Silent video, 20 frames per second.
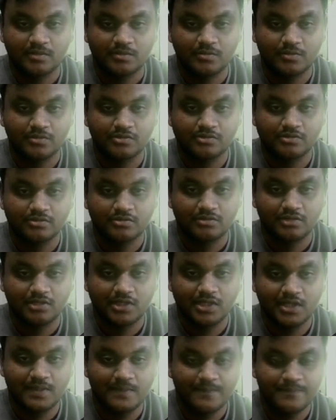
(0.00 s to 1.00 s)

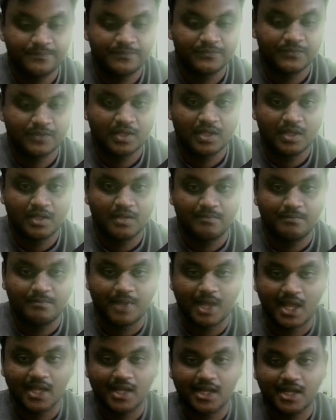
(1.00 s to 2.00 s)
only
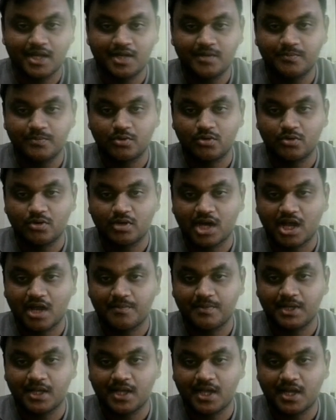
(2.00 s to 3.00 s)
backend
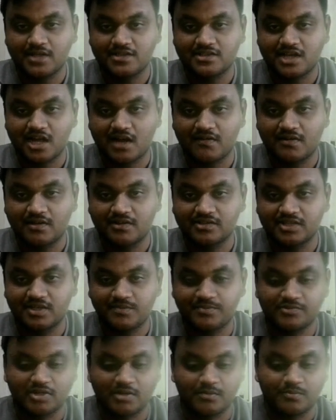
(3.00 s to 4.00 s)
programming and
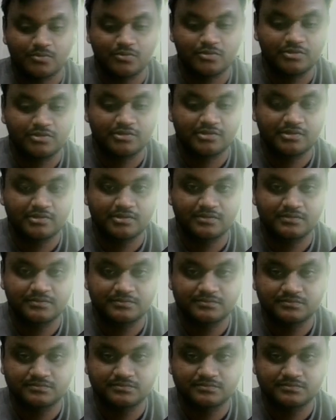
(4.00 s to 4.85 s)
JavaScript supports